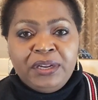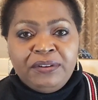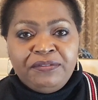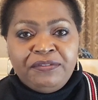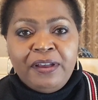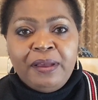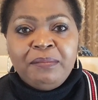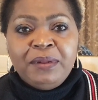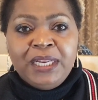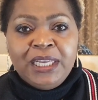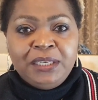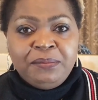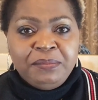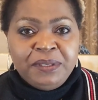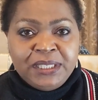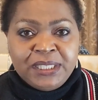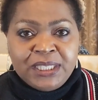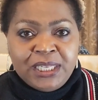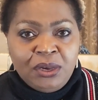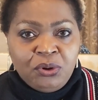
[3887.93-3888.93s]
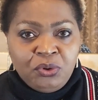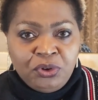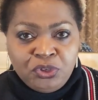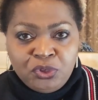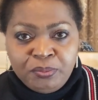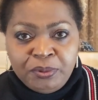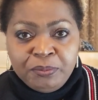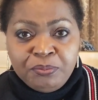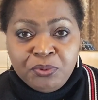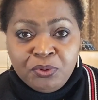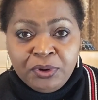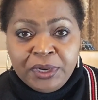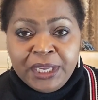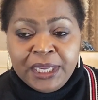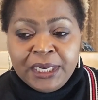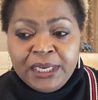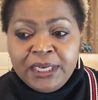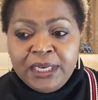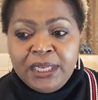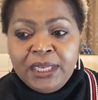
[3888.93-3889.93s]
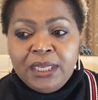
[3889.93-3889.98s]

family, it means they are going to be broken.